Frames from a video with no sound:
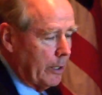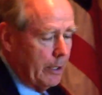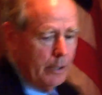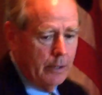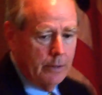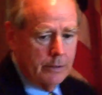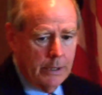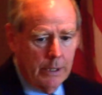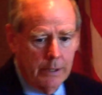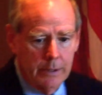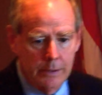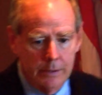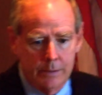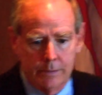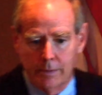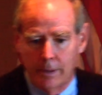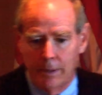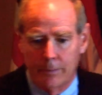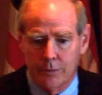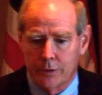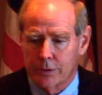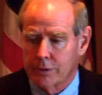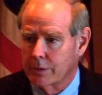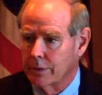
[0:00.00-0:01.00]
else. I'm
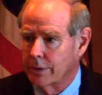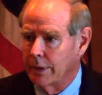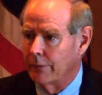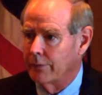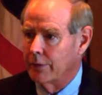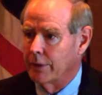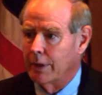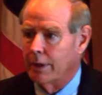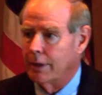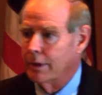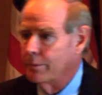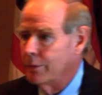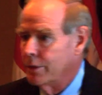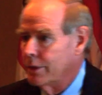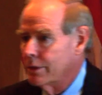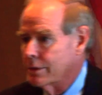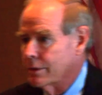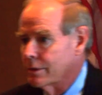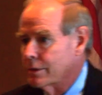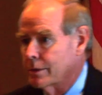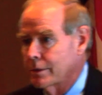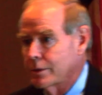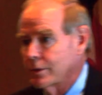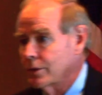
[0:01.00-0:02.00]
just going to have to get out of the
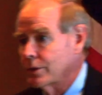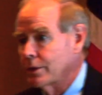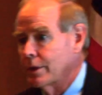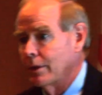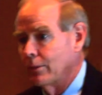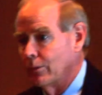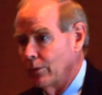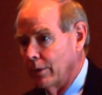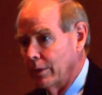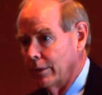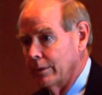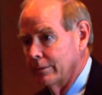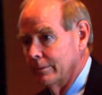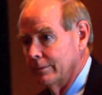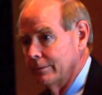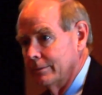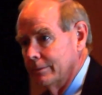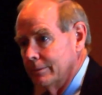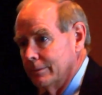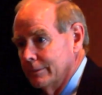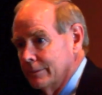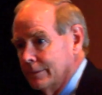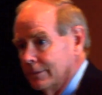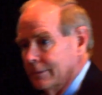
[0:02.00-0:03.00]
business. It's just not working.
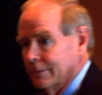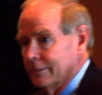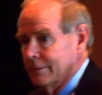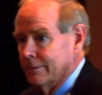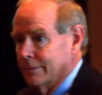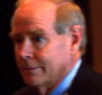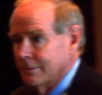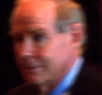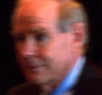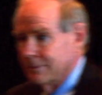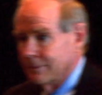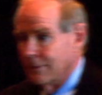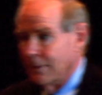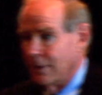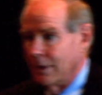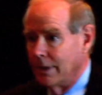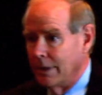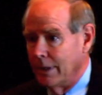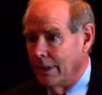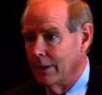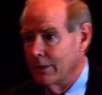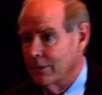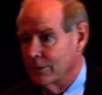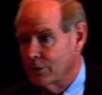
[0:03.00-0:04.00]

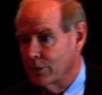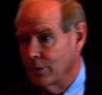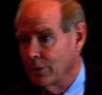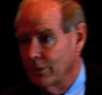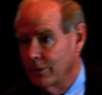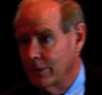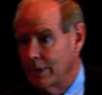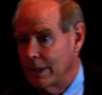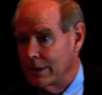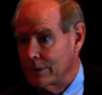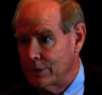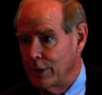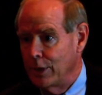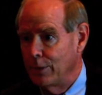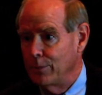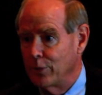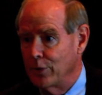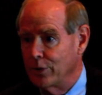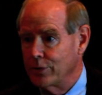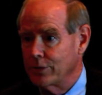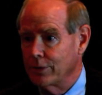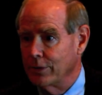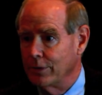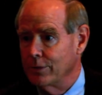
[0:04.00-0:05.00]
And so that same
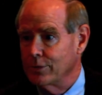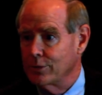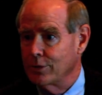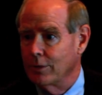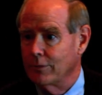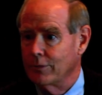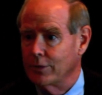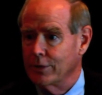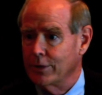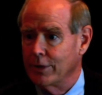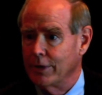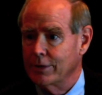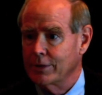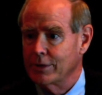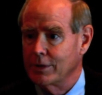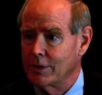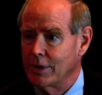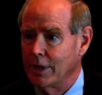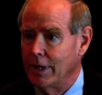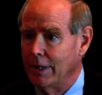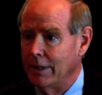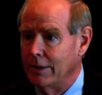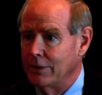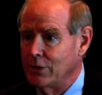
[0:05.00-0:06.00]
person goes over and talks to
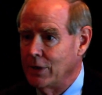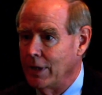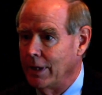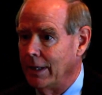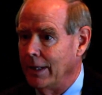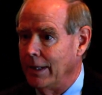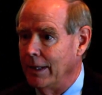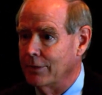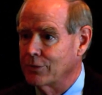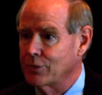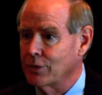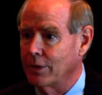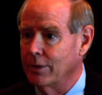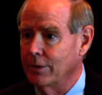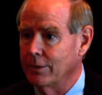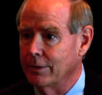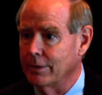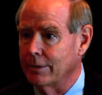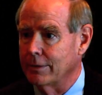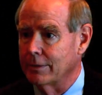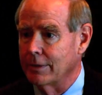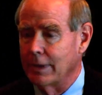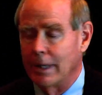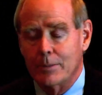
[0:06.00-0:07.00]
Jackie. Jackie, how's it
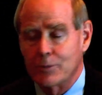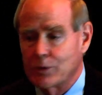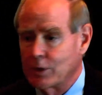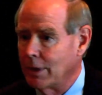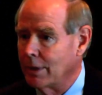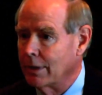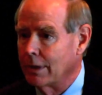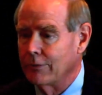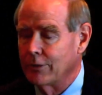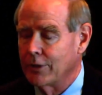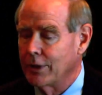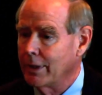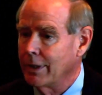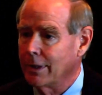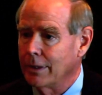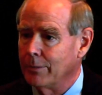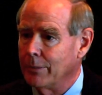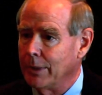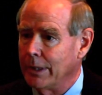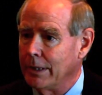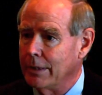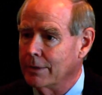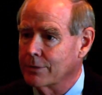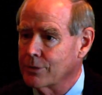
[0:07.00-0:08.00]
going? I'm selling everything I can get
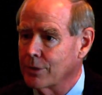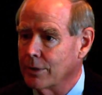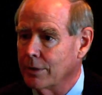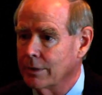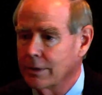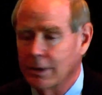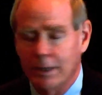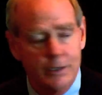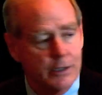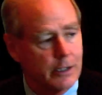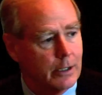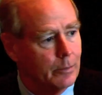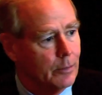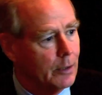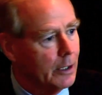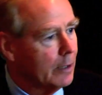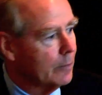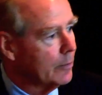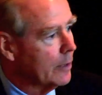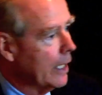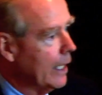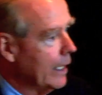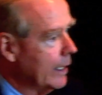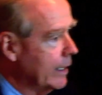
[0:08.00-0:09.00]
my hands on. It's
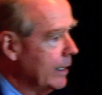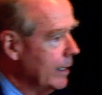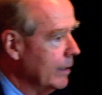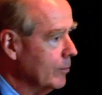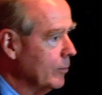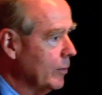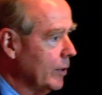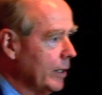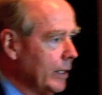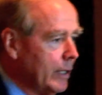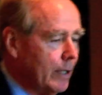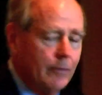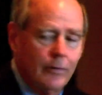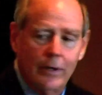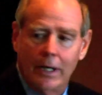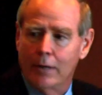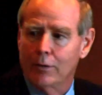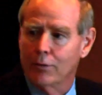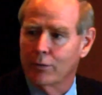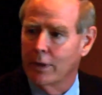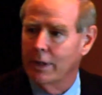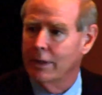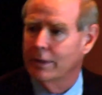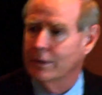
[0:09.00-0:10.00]
unbelievable. I can't believe how
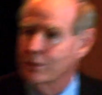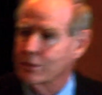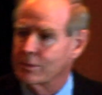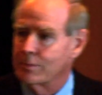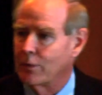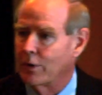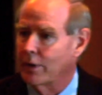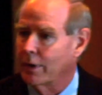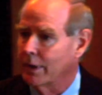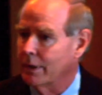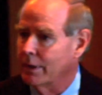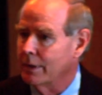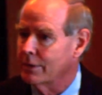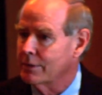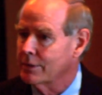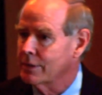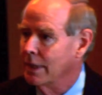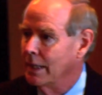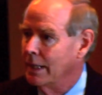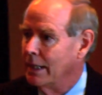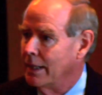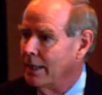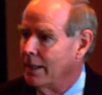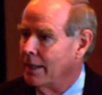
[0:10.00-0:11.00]
great this market is.
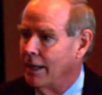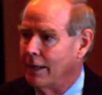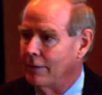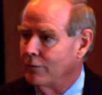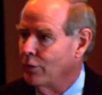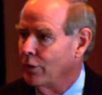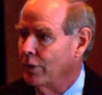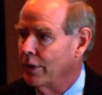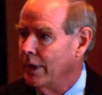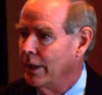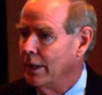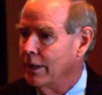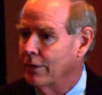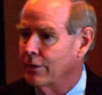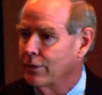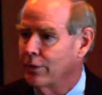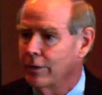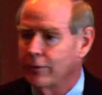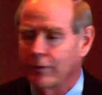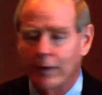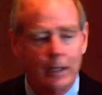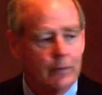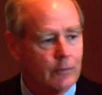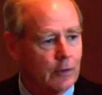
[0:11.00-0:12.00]
I've already had
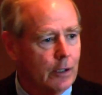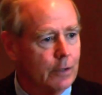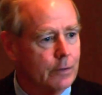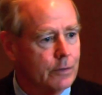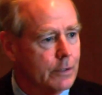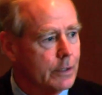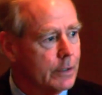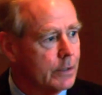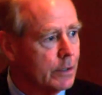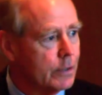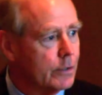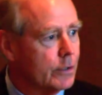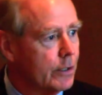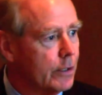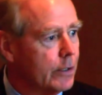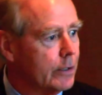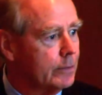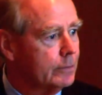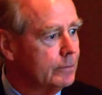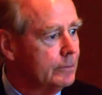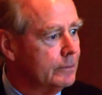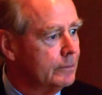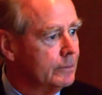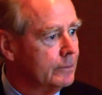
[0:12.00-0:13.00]
35 closings this year,
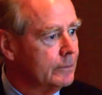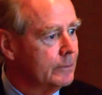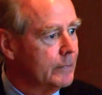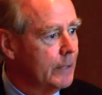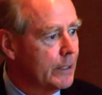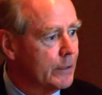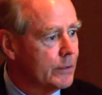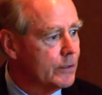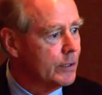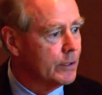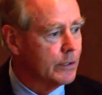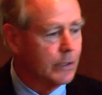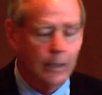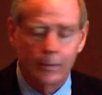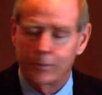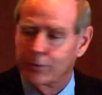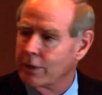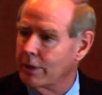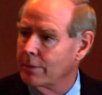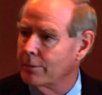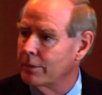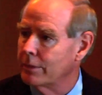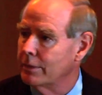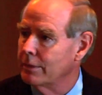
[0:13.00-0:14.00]
and it's just
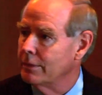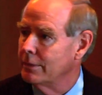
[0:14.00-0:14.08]
September.